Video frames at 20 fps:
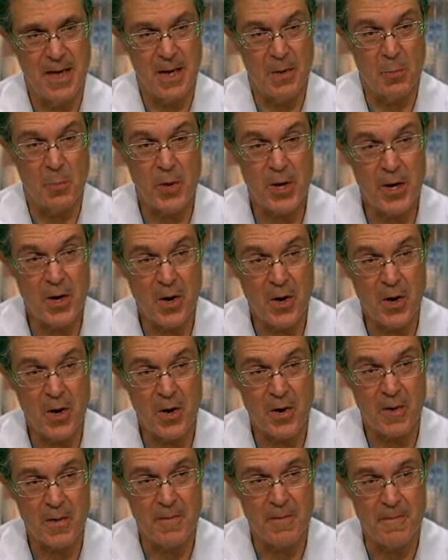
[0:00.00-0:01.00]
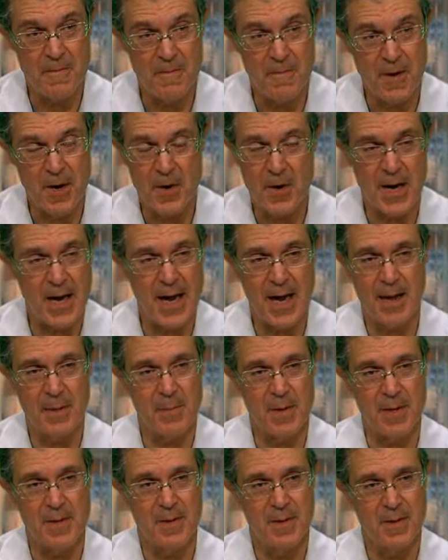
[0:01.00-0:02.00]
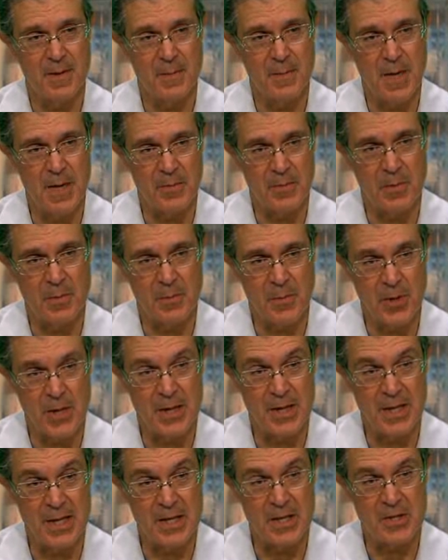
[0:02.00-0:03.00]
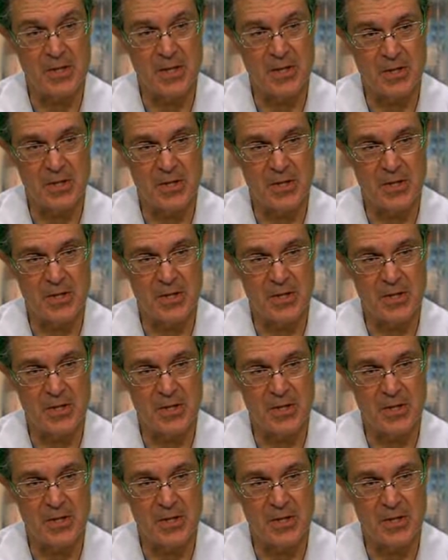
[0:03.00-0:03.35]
And we are very happy to be able to bring these to